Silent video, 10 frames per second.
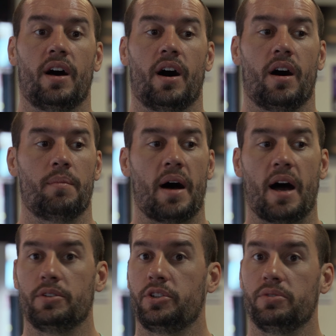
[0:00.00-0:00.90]
I
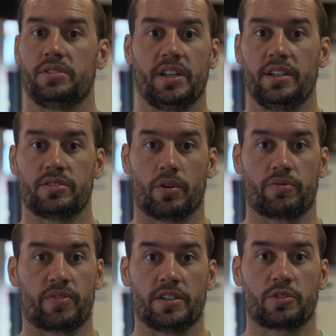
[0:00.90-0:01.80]
would choose these or
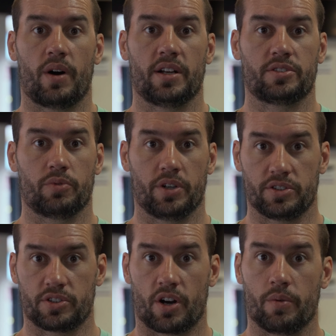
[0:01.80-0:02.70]
front squats. We're
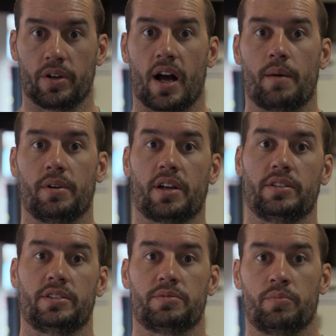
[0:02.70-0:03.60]
just starting with goblet
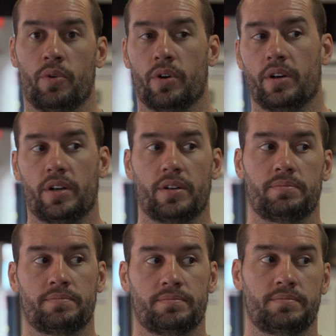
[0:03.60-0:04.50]
because it's more,
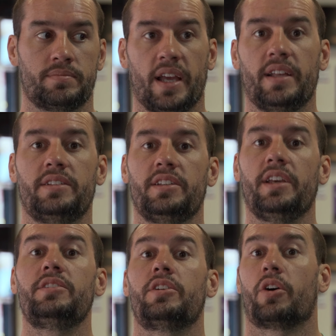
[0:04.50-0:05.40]
it's
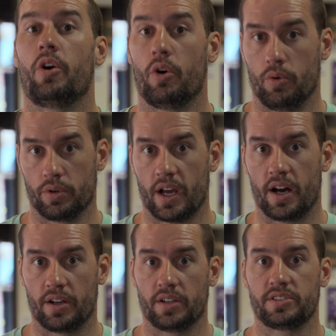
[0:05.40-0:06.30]
easier to hold.
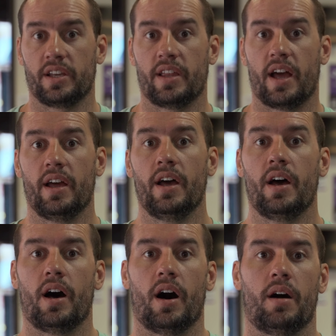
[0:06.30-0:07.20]
I'll say that.
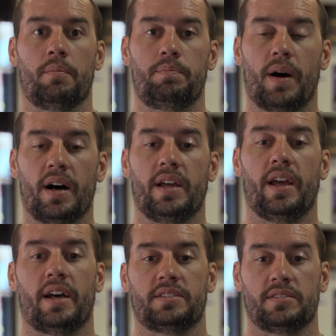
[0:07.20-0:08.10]
But
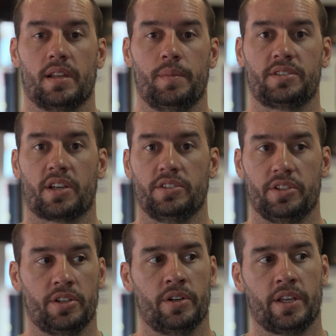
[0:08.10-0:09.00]
it has its limits because
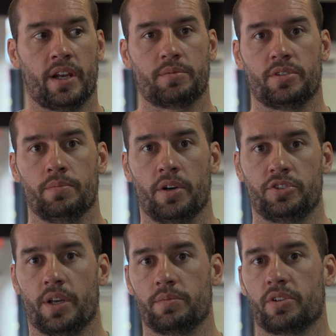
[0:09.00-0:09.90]
you can only get up to,
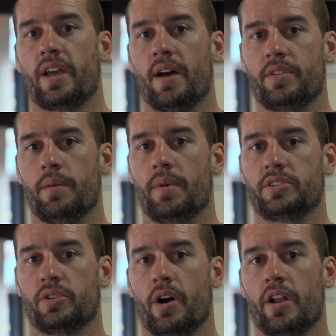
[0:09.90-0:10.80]
most gyms only have dumbbells
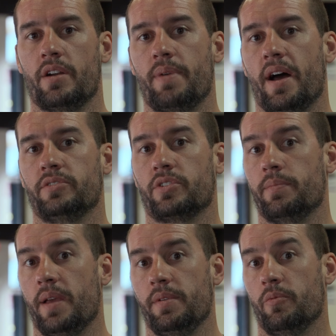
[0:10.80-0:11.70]
to 100 pounds or
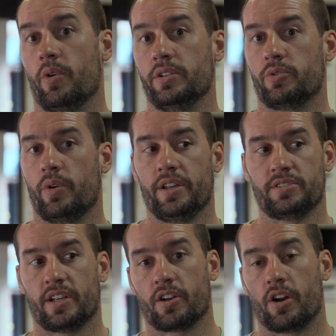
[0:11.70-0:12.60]
maybe 120s
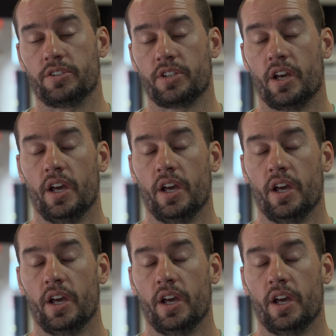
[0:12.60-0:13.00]
like ours.